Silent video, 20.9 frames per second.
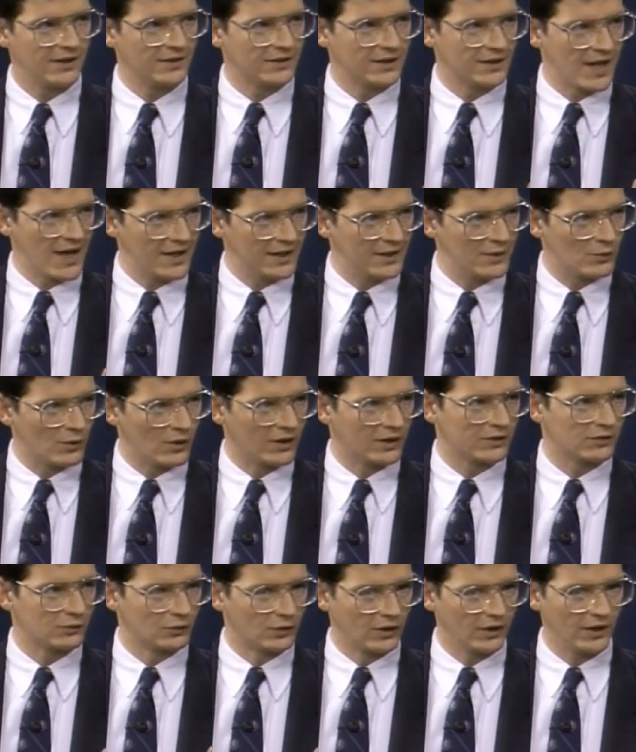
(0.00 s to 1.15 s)
did
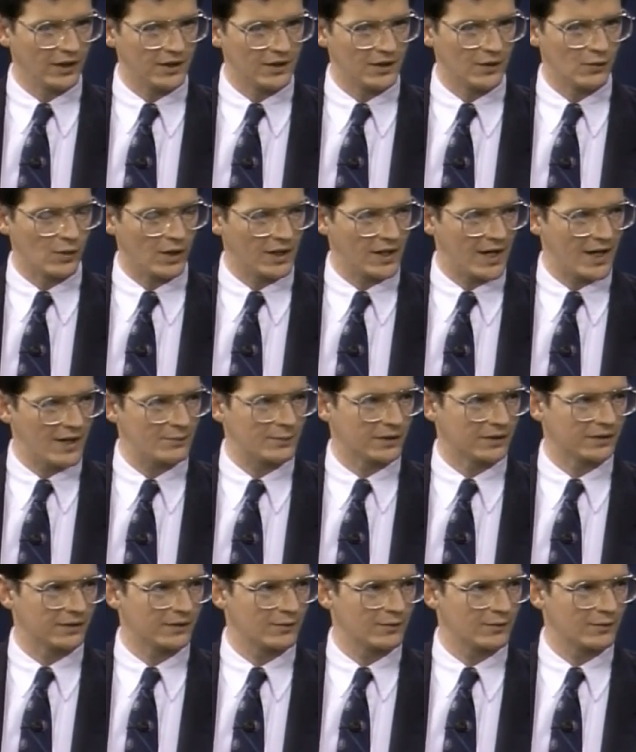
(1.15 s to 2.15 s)
anyone really know what happened?